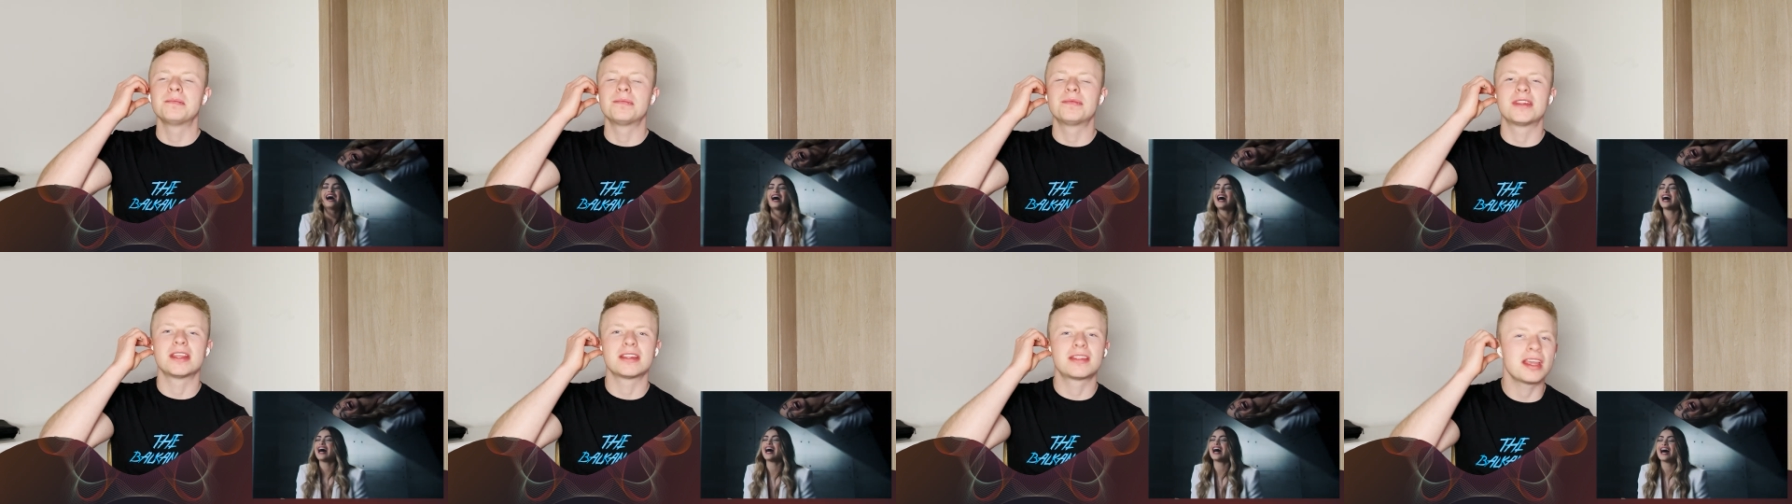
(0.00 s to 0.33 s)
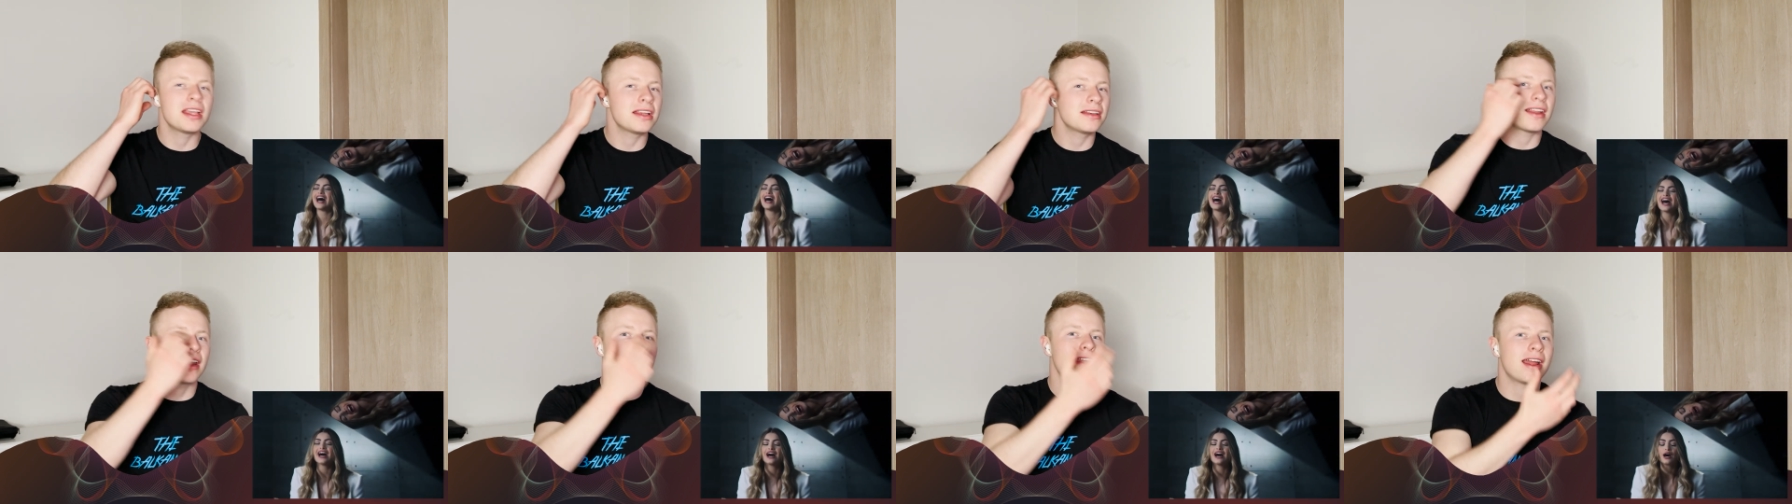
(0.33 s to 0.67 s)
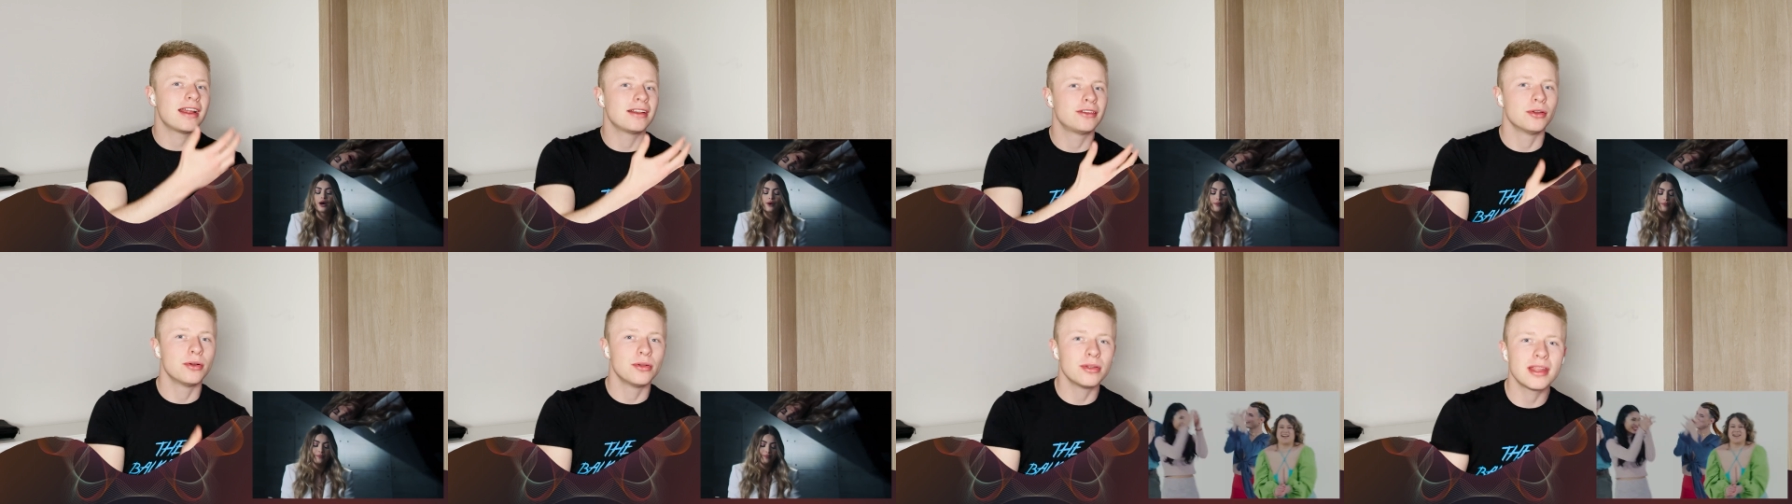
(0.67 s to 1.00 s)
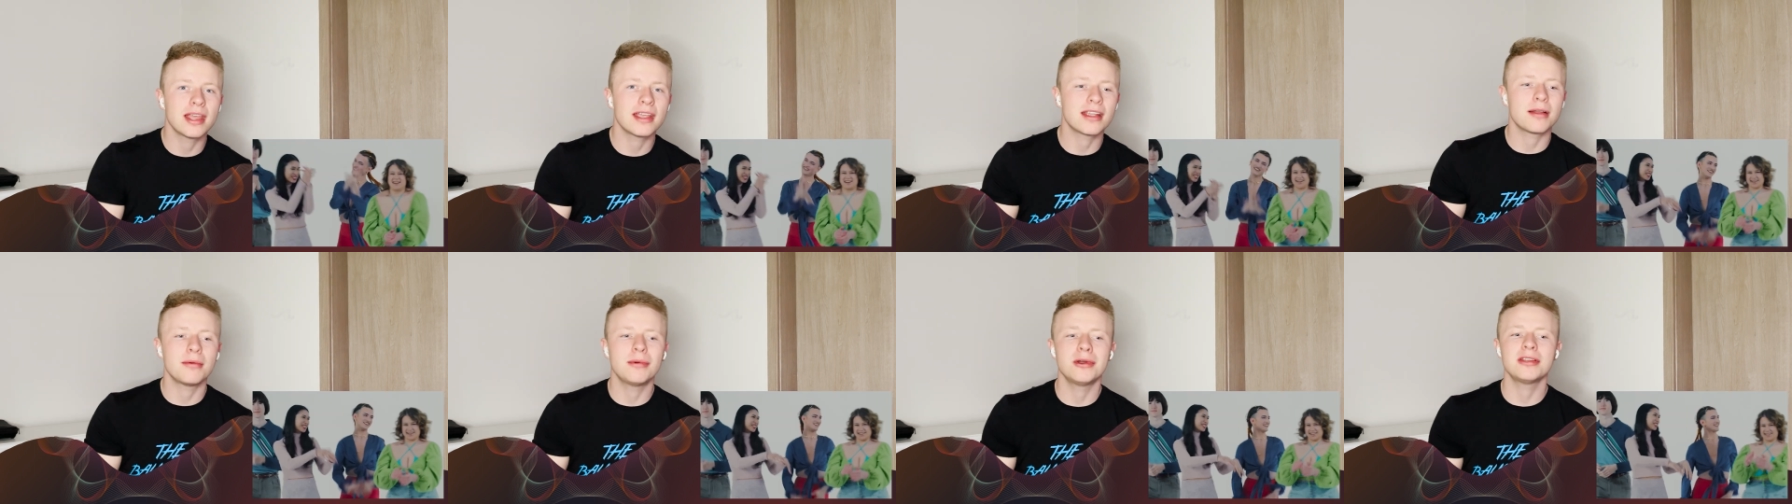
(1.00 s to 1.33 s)
The thing that I don't
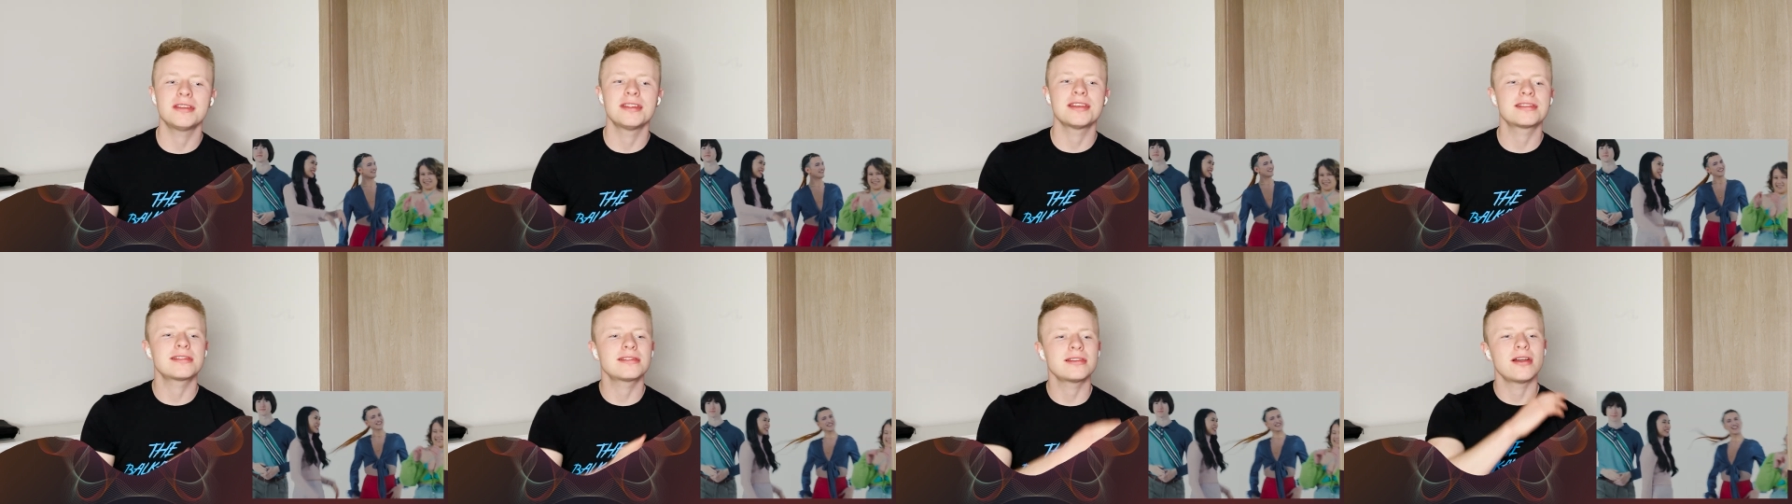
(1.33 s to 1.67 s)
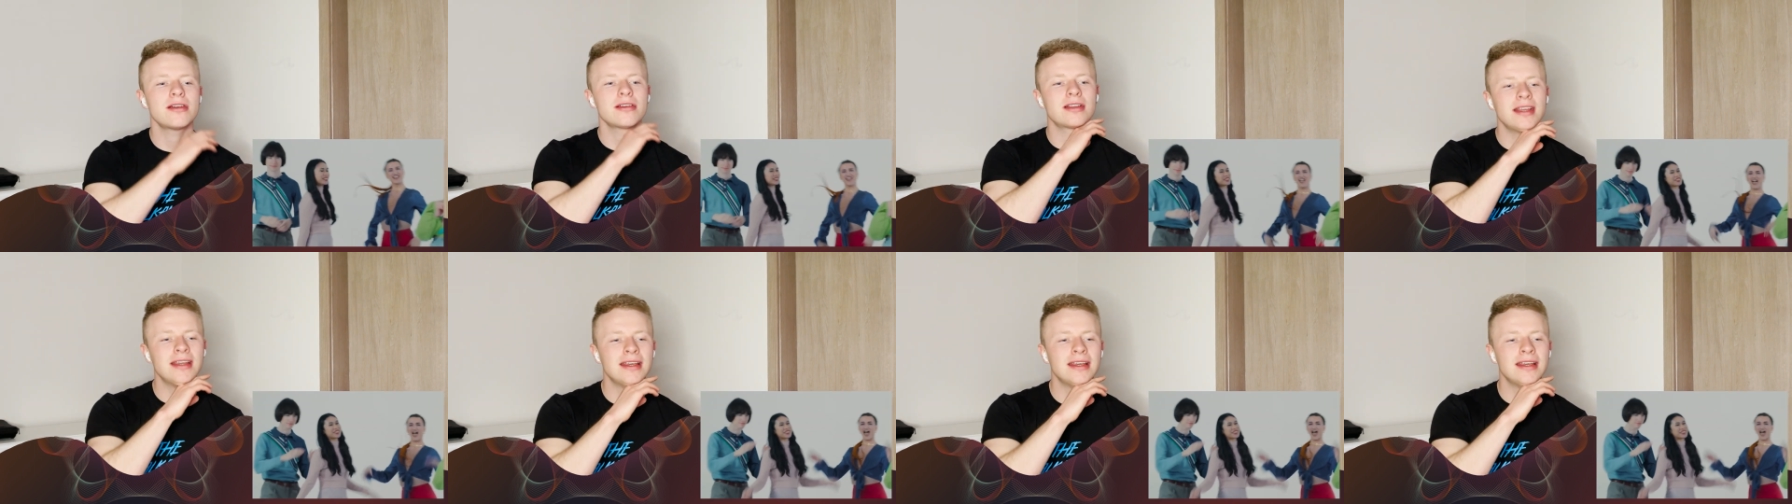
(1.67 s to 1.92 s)
like about this song,